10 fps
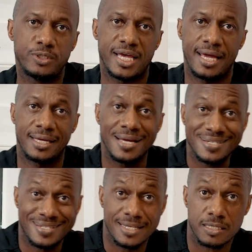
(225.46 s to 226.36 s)
you take
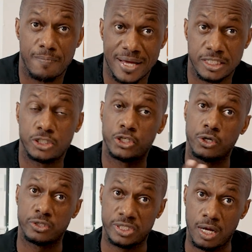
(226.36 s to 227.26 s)
sends a message to
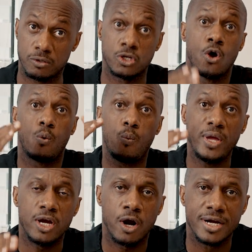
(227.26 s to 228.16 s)
your cells.
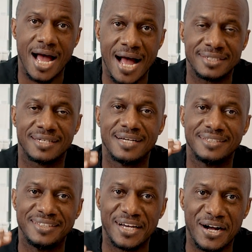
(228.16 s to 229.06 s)
We are not
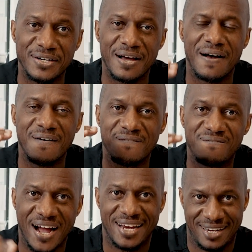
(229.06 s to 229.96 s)
done
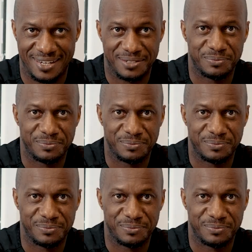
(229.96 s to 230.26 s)
fighting.